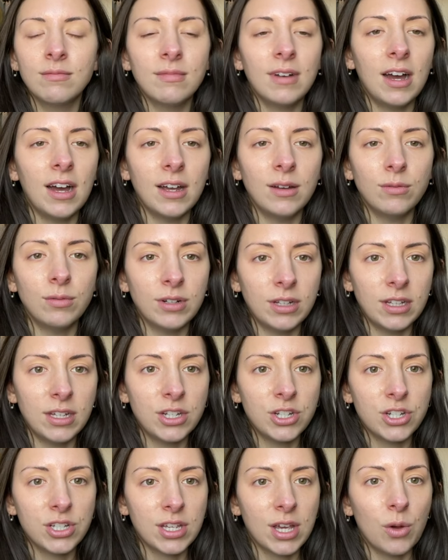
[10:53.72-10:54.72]
I really
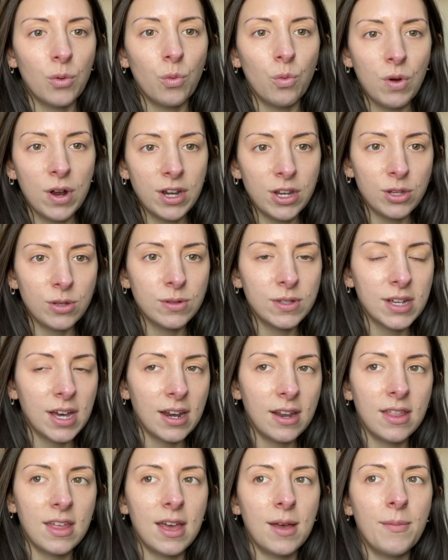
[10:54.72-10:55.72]
just get one use out
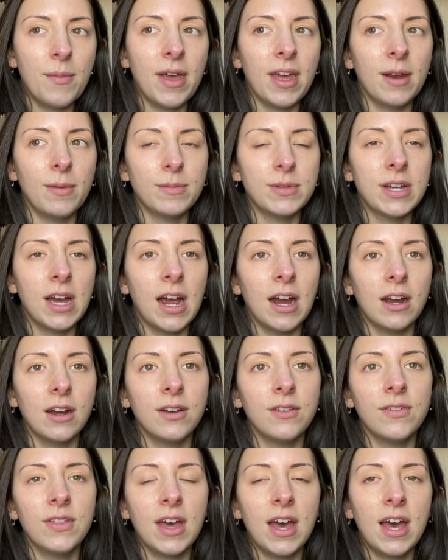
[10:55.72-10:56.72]
of them and I'm tired
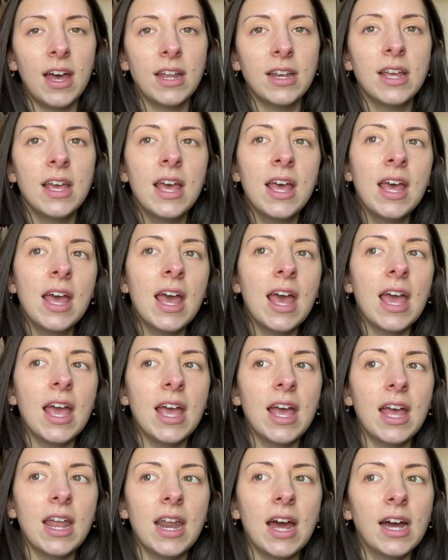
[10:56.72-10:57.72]
of that.
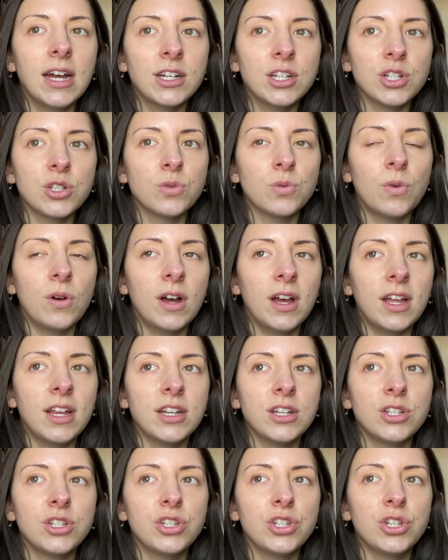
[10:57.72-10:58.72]
And I just want
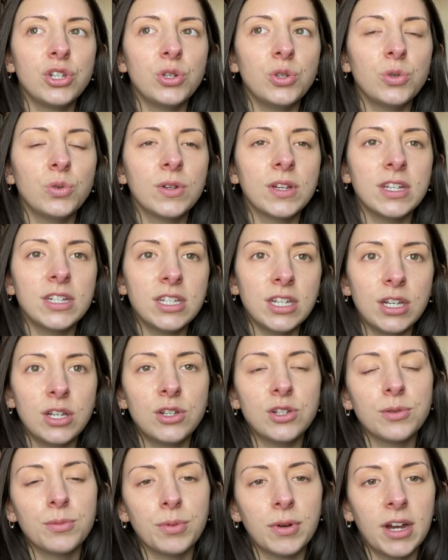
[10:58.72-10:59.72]
to continue
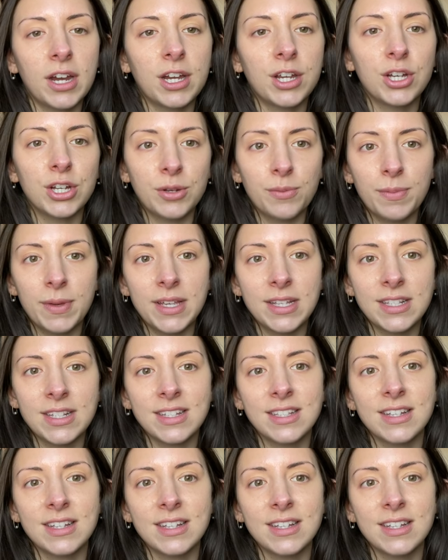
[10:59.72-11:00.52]
to bring good pieces